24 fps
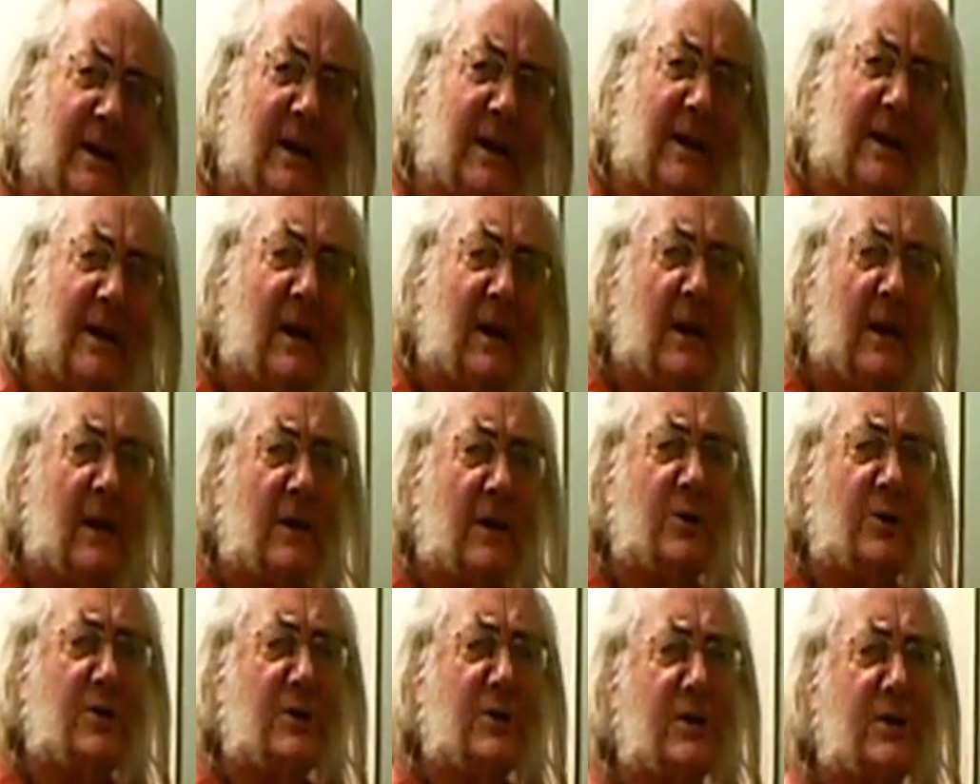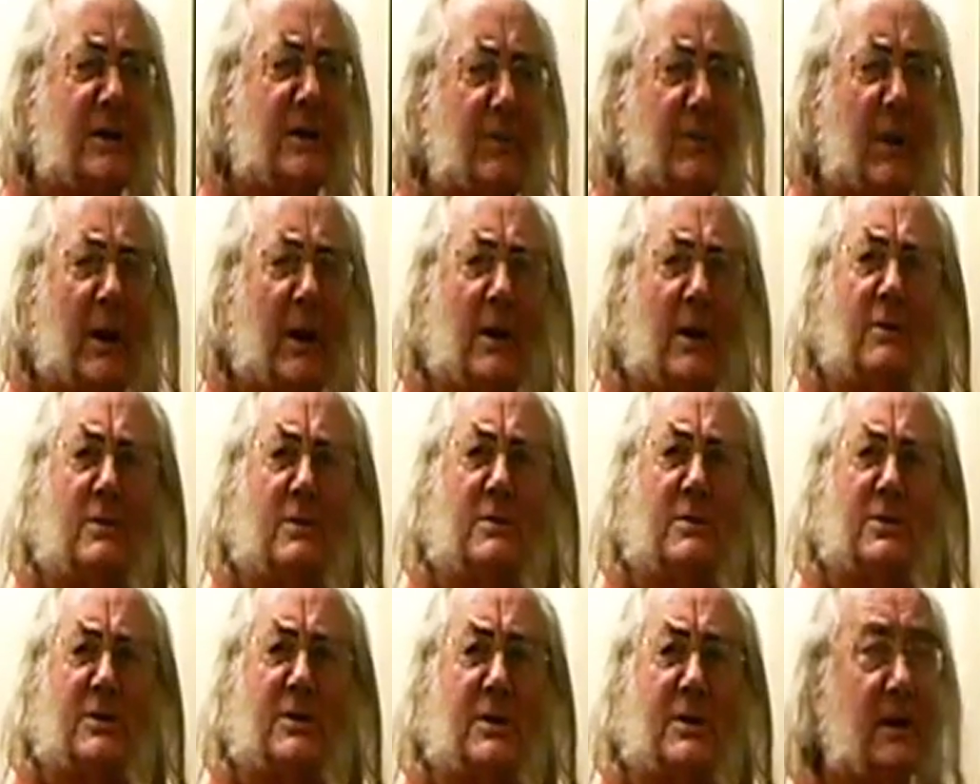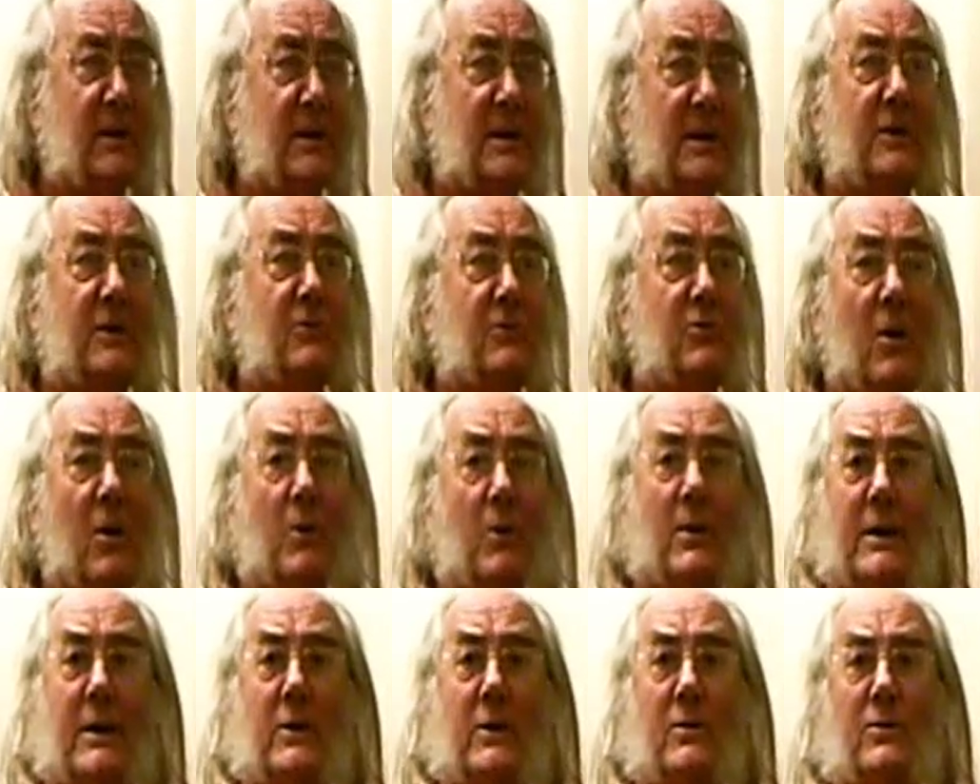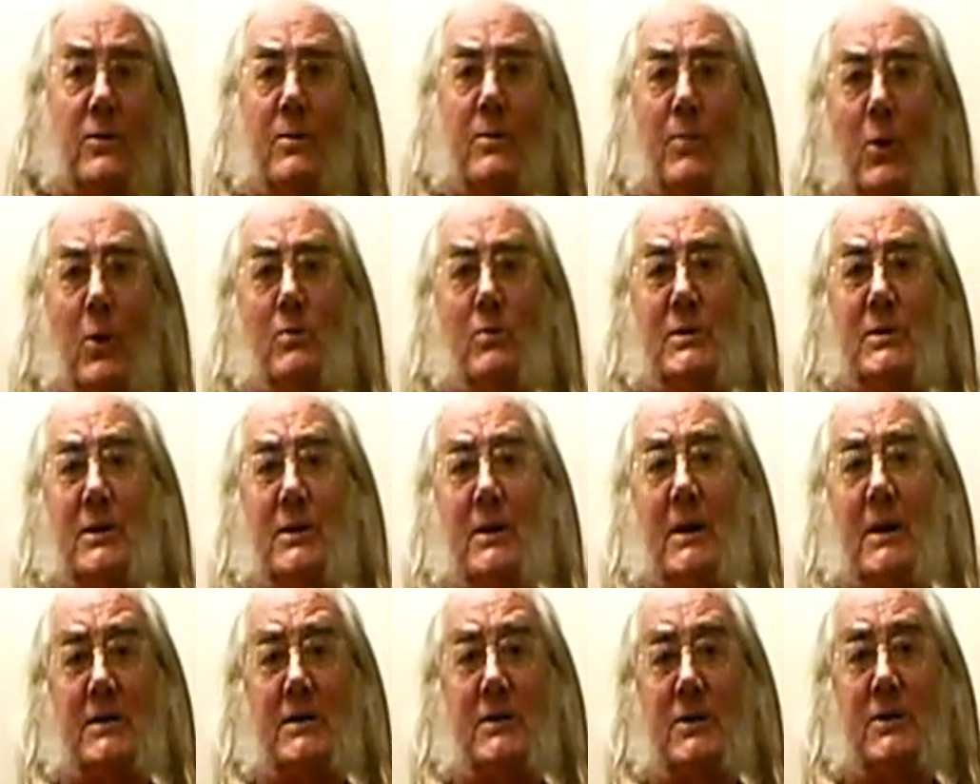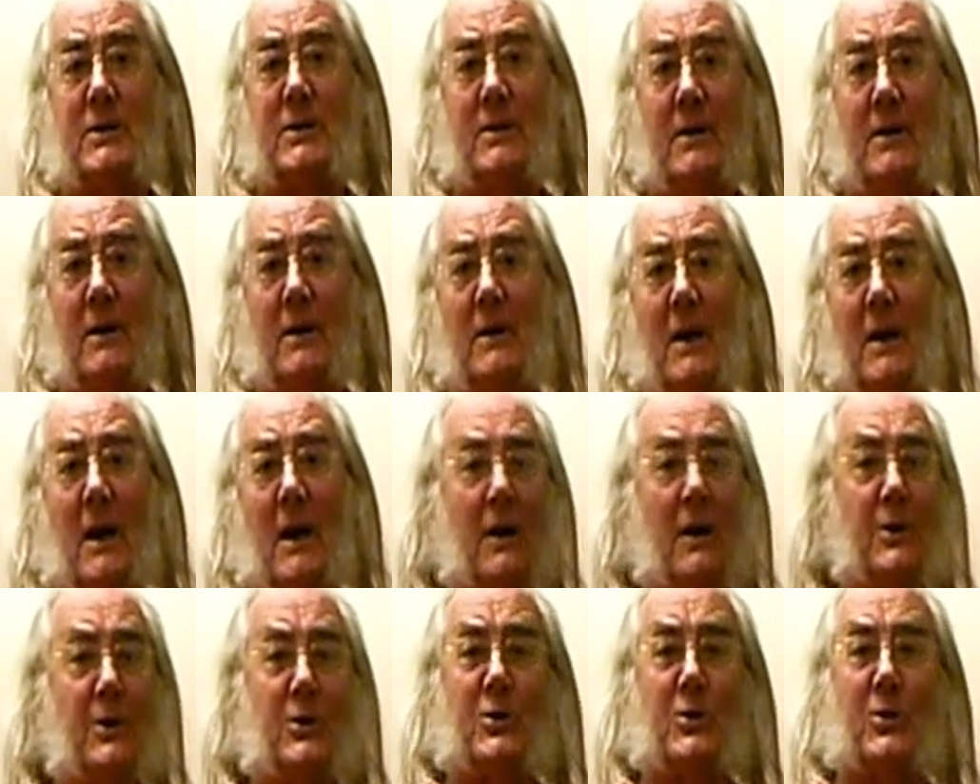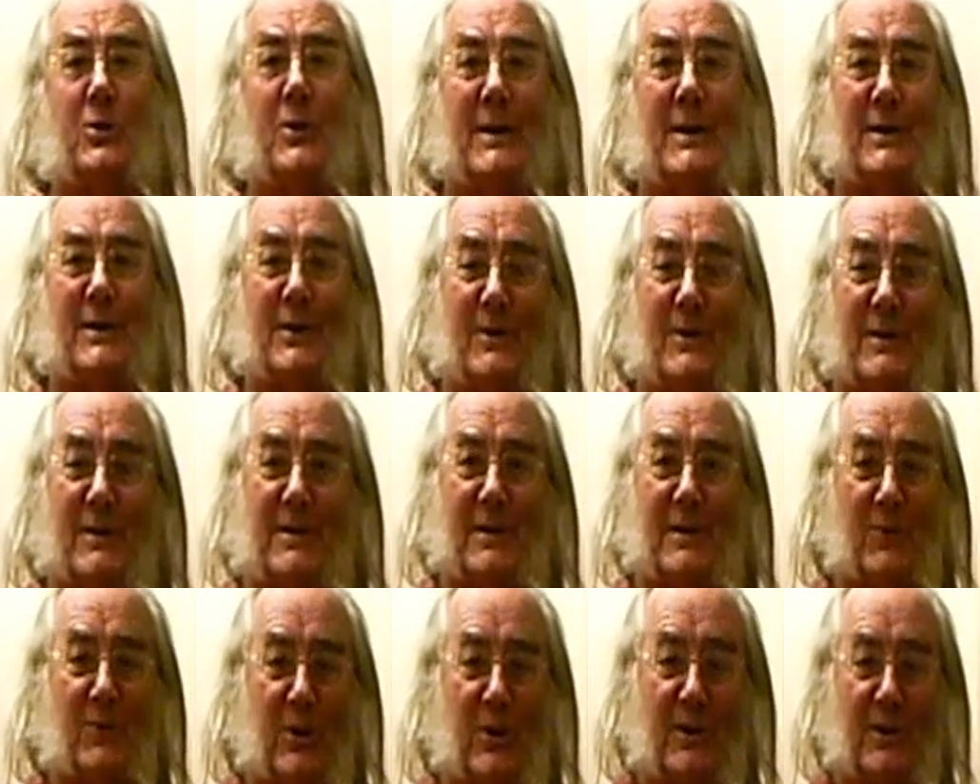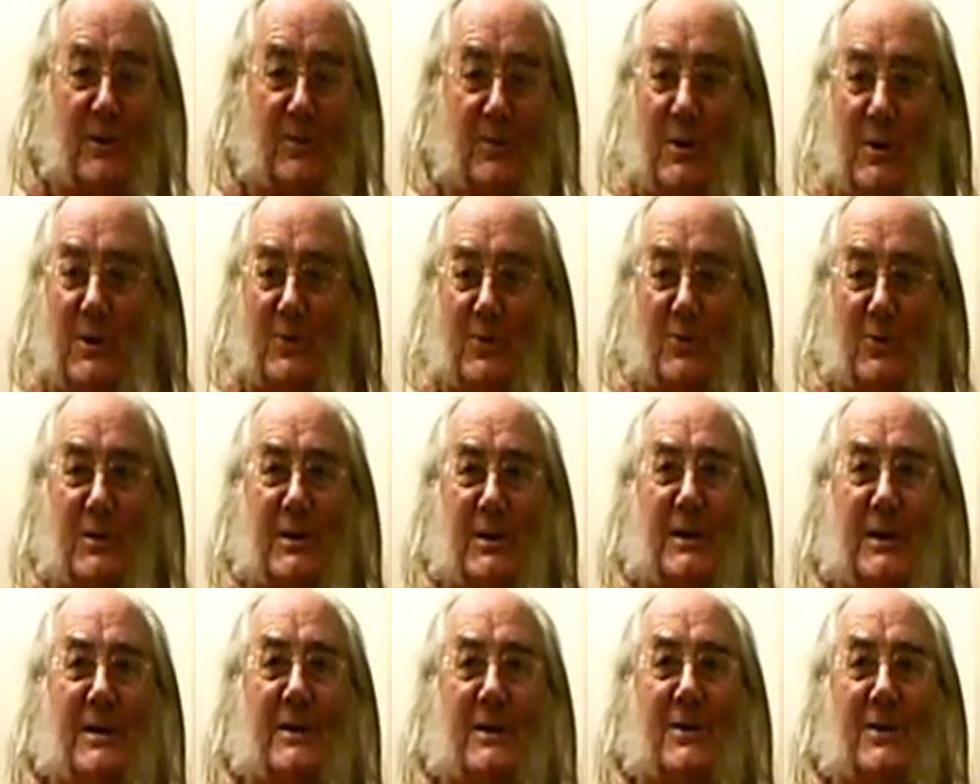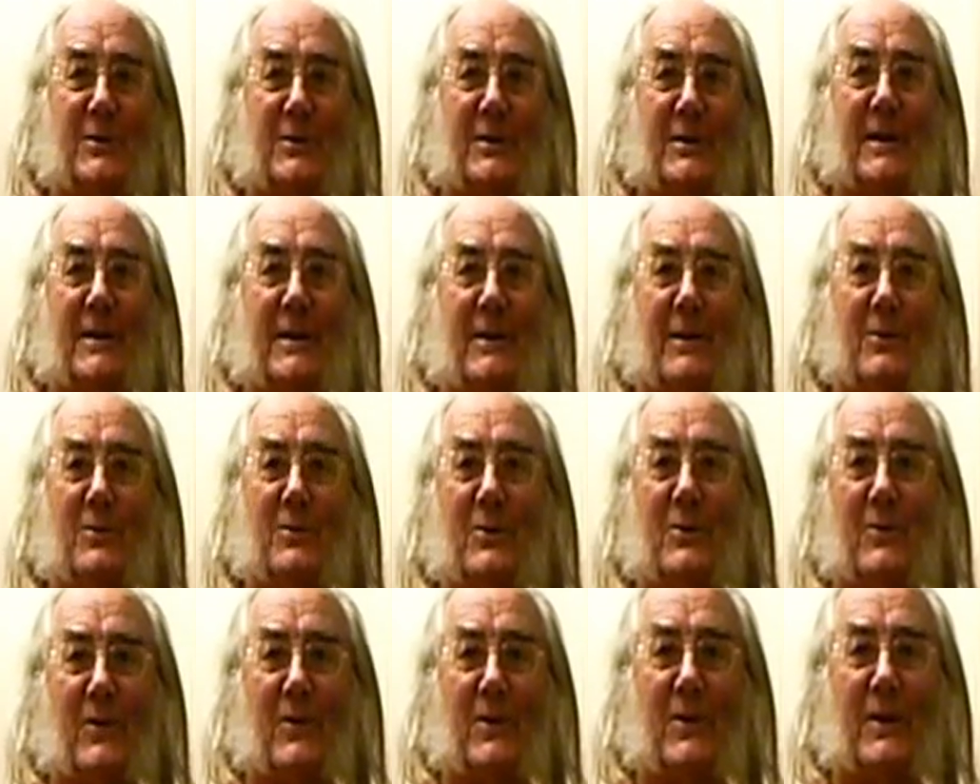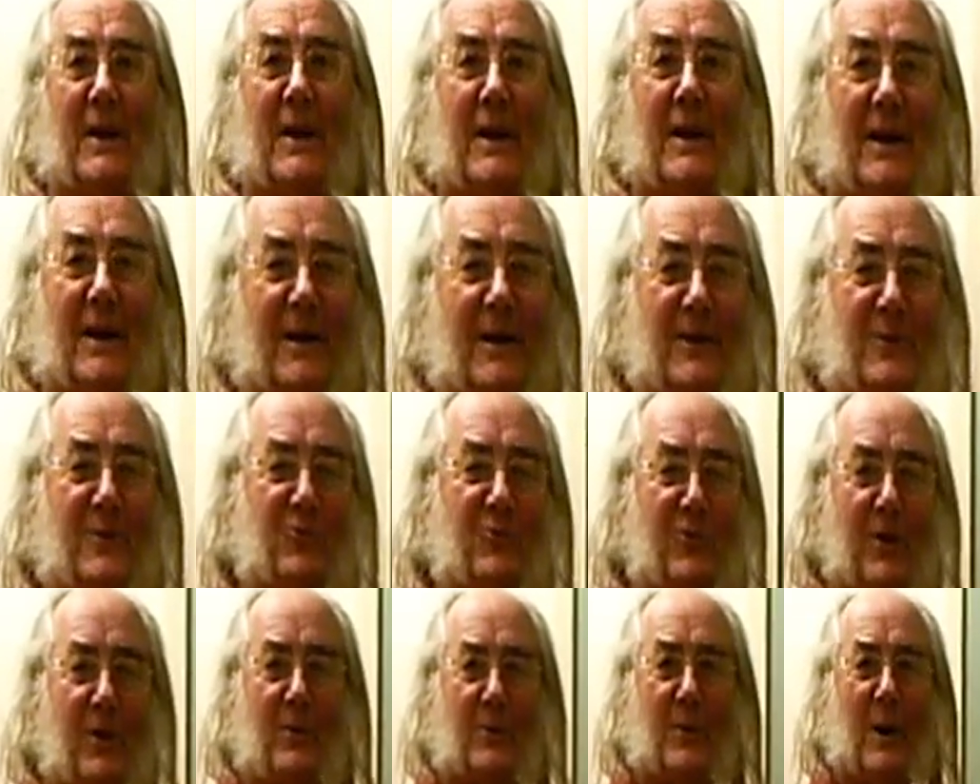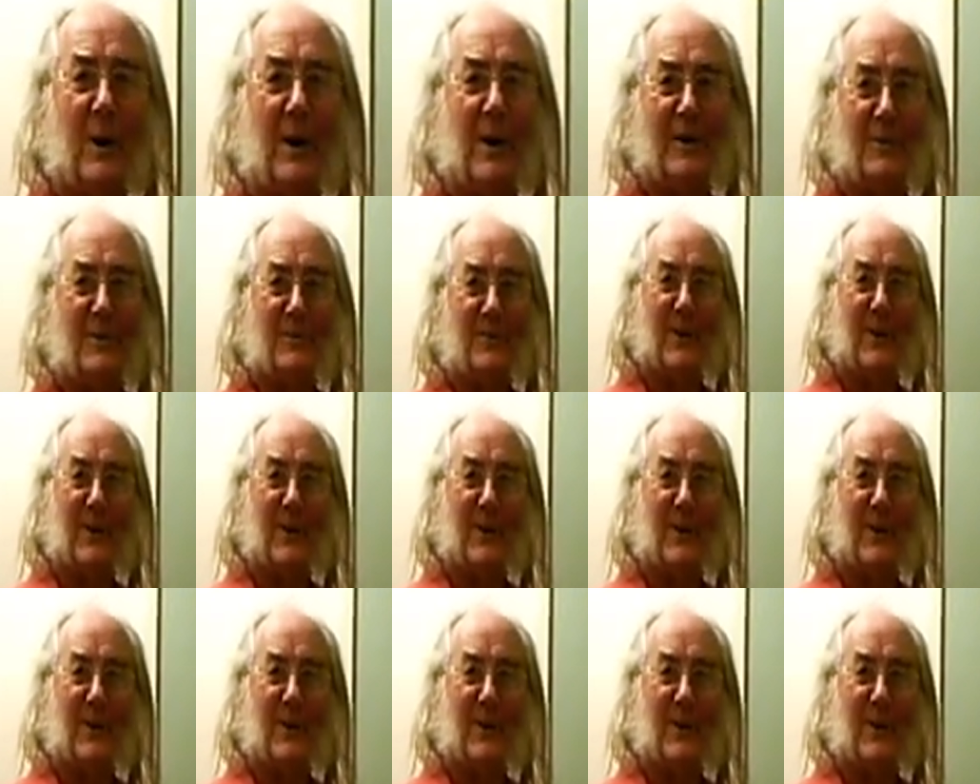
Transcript: it. You'd see plants suddenly growing on the bomb sites, you know. I used to add to it sometimes with little seeds I used to get hold of and grow my own